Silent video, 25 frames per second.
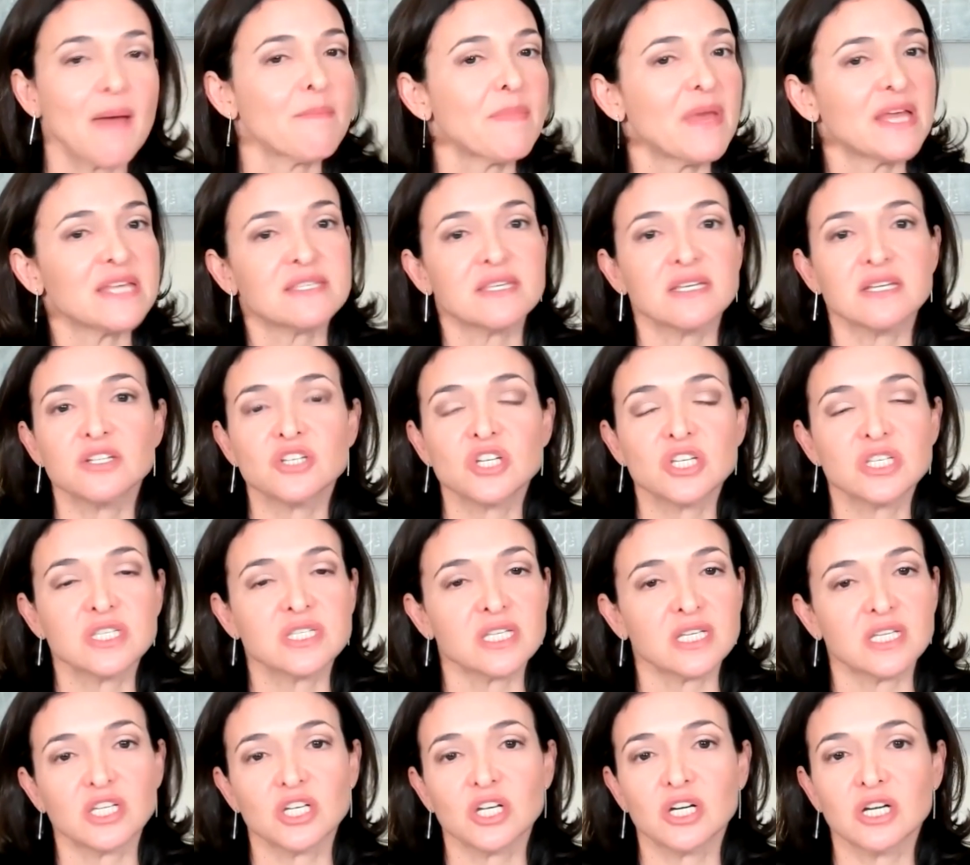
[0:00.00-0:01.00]
message is
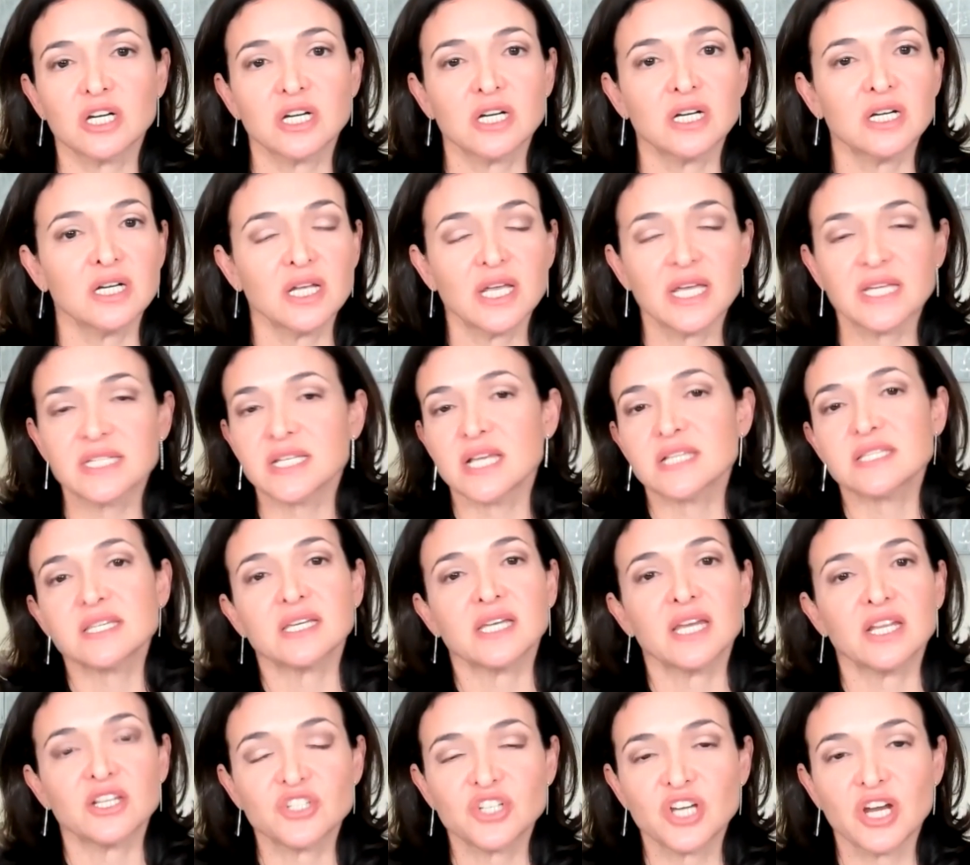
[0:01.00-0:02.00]
secure. It doesn't
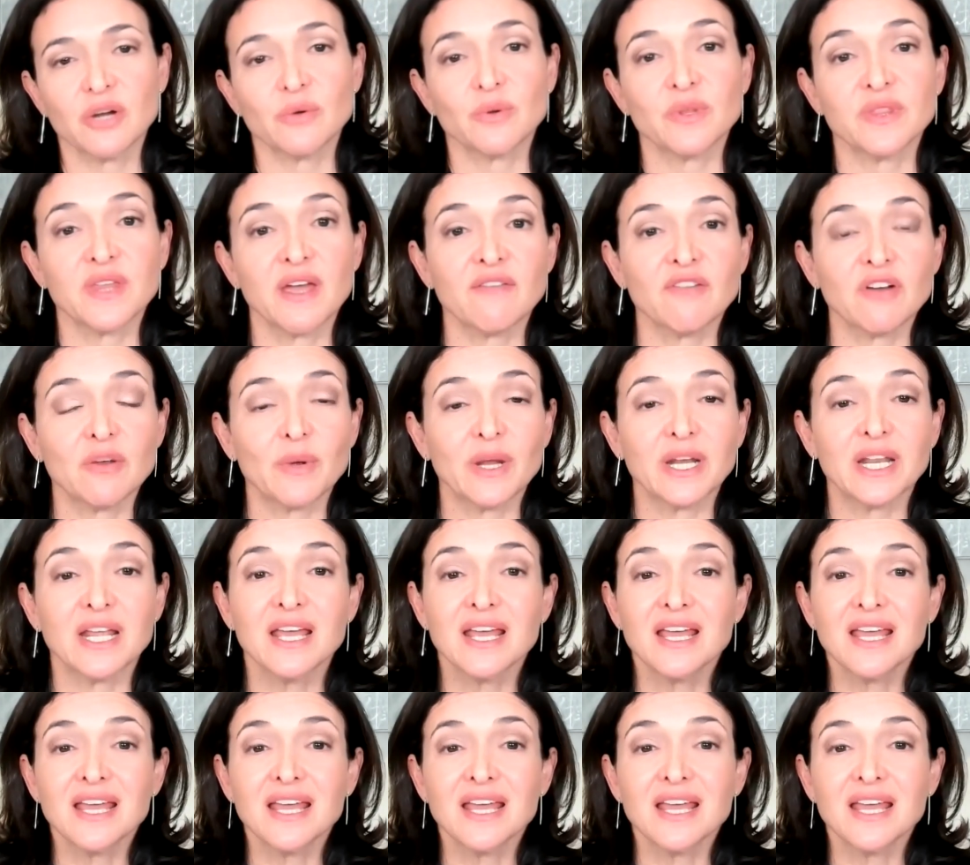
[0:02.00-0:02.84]
get shared with everyone.